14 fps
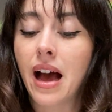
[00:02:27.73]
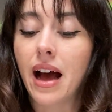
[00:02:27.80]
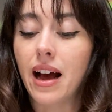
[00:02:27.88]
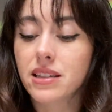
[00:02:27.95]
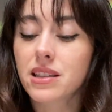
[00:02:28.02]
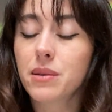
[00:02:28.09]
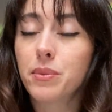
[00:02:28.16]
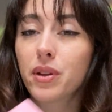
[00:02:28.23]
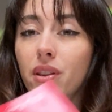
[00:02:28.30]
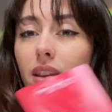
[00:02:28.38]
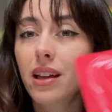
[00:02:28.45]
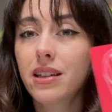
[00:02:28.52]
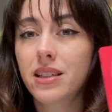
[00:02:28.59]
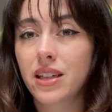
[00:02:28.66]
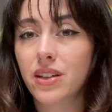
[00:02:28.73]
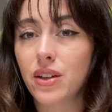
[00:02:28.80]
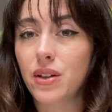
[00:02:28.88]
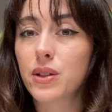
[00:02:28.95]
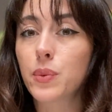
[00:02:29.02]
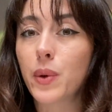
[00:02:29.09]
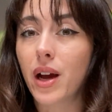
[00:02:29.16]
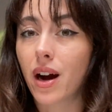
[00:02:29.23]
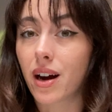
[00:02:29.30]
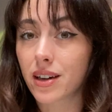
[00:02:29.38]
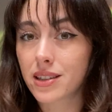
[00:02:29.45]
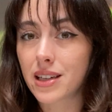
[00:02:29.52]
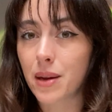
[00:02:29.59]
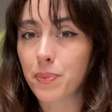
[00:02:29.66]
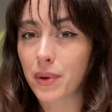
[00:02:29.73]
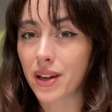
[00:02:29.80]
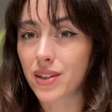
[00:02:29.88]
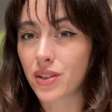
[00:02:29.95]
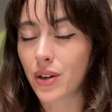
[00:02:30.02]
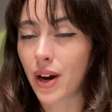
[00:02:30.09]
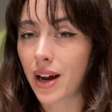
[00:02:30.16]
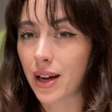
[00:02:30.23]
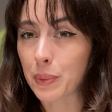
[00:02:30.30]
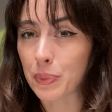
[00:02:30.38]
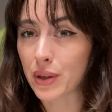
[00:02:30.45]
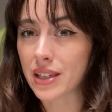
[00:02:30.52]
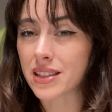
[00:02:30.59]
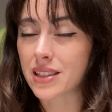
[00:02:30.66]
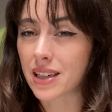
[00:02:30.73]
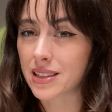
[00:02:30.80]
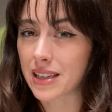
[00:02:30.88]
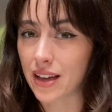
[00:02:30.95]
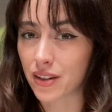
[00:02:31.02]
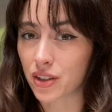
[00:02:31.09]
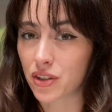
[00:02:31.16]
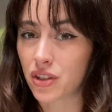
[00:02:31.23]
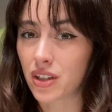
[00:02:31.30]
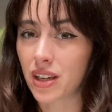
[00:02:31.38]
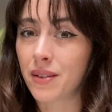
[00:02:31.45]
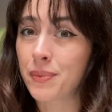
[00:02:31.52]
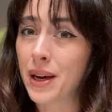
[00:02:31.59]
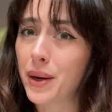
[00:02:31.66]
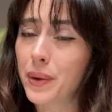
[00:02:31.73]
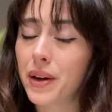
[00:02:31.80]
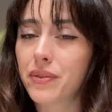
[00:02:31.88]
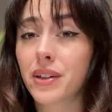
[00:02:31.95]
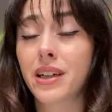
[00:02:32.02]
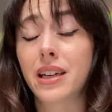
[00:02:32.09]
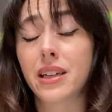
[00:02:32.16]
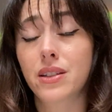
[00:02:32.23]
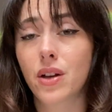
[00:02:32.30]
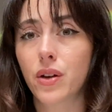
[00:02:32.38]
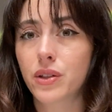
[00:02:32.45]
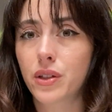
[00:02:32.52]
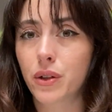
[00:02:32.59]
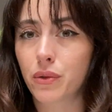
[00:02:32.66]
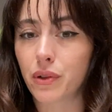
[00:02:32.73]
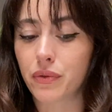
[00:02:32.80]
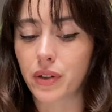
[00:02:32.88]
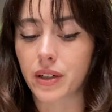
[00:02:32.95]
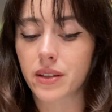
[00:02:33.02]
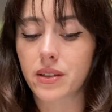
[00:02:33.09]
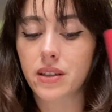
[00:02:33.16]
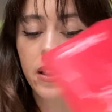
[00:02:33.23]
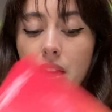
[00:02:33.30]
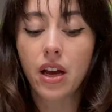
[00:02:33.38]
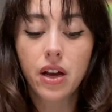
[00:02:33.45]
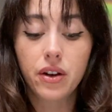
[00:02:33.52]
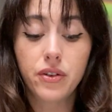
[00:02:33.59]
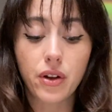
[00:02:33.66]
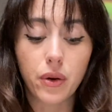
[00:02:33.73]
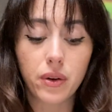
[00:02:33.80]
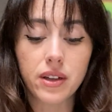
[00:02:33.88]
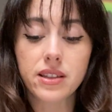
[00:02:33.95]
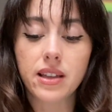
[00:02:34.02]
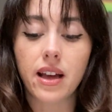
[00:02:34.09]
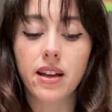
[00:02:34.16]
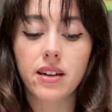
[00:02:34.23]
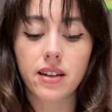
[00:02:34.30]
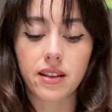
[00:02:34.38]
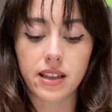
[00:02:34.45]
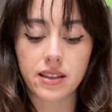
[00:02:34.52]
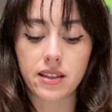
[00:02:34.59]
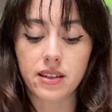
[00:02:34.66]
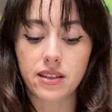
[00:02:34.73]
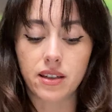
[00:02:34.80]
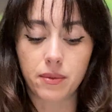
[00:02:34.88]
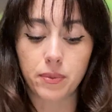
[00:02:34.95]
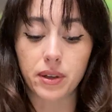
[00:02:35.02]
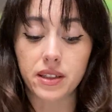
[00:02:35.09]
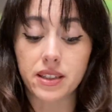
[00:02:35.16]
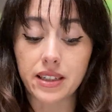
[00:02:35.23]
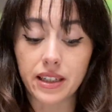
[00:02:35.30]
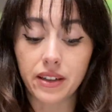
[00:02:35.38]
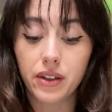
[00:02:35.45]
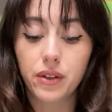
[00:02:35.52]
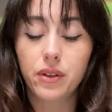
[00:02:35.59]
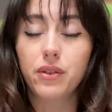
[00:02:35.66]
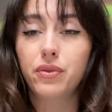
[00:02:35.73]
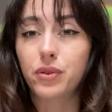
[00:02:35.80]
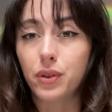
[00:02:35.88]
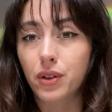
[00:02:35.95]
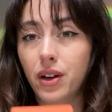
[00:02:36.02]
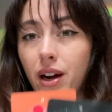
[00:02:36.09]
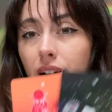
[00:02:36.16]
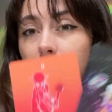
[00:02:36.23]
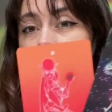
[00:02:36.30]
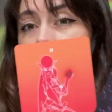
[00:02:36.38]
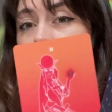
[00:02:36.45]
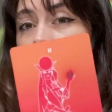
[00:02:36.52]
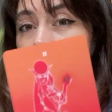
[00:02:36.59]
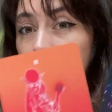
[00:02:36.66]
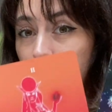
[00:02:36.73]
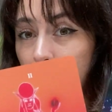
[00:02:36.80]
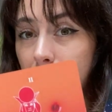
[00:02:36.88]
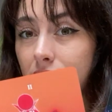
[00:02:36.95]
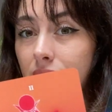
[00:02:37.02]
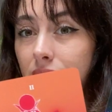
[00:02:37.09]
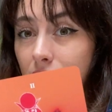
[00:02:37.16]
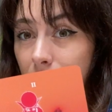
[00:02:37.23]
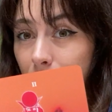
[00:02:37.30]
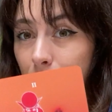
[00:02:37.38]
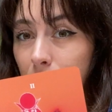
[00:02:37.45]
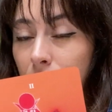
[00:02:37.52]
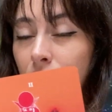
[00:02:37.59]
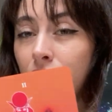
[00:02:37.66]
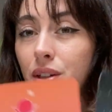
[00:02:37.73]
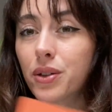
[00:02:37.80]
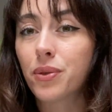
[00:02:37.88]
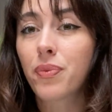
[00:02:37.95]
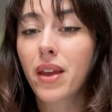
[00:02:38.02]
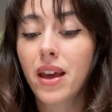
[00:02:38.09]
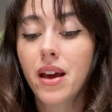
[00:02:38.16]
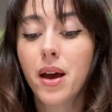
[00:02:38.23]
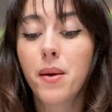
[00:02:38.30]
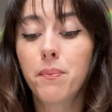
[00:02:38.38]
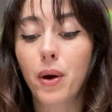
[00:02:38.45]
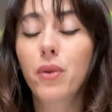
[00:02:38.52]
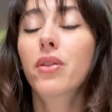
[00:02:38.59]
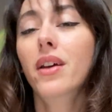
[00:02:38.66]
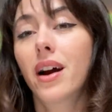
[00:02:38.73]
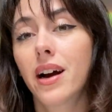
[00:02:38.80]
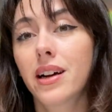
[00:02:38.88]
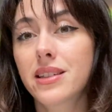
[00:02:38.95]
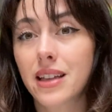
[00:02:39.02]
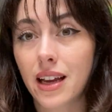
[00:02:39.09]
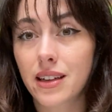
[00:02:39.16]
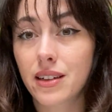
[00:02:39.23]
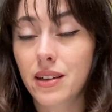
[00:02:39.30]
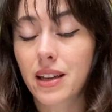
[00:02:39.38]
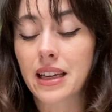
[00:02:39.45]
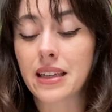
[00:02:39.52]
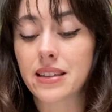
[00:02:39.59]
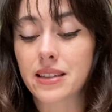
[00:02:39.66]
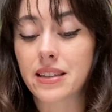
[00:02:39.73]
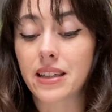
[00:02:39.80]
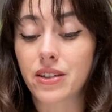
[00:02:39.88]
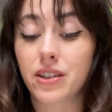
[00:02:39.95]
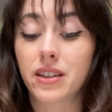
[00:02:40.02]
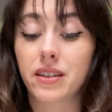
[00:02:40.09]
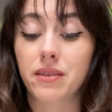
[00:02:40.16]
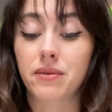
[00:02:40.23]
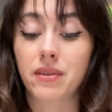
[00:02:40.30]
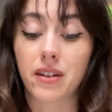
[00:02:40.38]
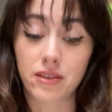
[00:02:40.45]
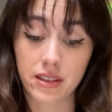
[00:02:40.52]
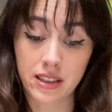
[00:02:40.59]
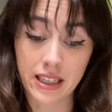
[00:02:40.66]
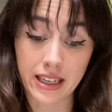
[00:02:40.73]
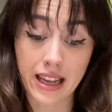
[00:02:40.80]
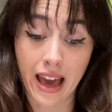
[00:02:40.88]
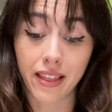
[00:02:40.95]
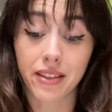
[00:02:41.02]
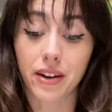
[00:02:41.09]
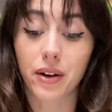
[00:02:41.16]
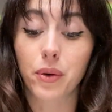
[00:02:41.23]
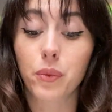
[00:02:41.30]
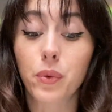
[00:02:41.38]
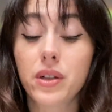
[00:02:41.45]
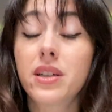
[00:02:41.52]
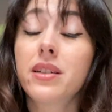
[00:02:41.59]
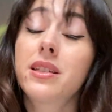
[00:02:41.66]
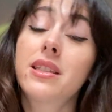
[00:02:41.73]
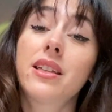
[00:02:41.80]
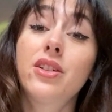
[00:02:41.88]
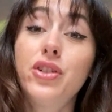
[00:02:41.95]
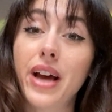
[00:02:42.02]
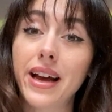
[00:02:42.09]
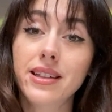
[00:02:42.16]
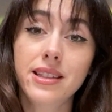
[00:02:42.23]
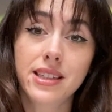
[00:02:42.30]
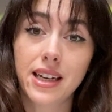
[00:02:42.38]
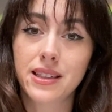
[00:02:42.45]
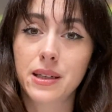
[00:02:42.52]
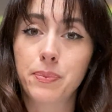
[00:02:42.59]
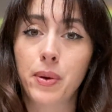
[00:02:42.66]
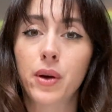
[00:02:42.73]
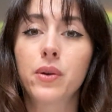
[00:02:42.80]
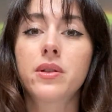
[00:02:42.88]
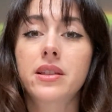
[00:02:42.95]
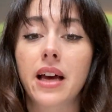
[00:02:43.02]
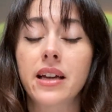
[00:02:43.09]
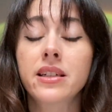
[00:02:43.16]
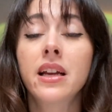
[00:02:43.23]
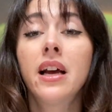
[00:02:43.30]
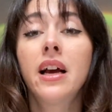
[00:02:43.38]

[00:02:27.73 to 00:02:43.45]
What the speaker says: As the month continues, we are stepping into High Priestess energy. However, it is also reversed. Notice that this is number 0, the Fool card, and the High Priestess is number 2. Both cards considered together would suggest, I suppose, that